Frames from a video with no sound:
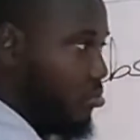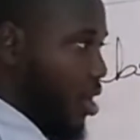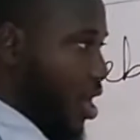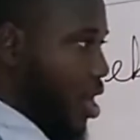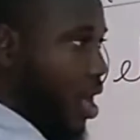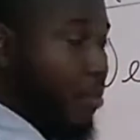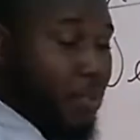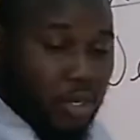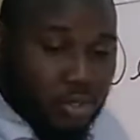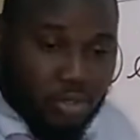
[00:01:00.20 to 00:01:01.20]

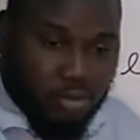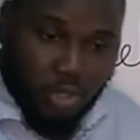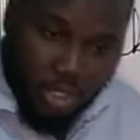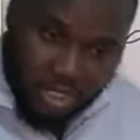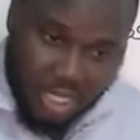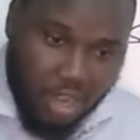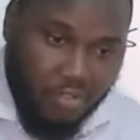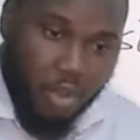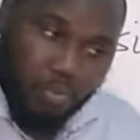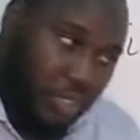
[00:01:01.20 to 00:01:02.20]
about
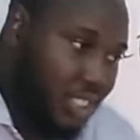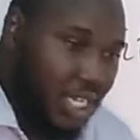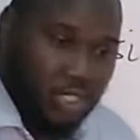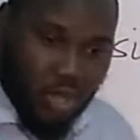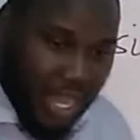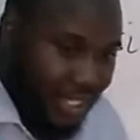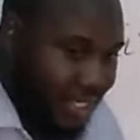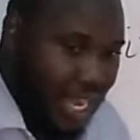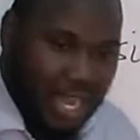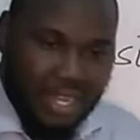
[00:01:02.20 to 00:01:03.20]
yourself, your business, your
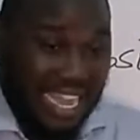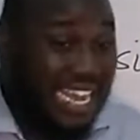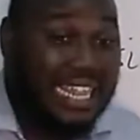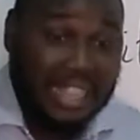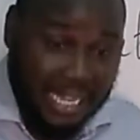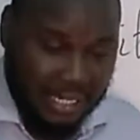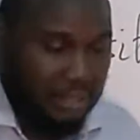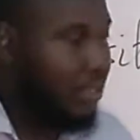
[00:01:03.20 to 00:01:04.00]
idea, anything,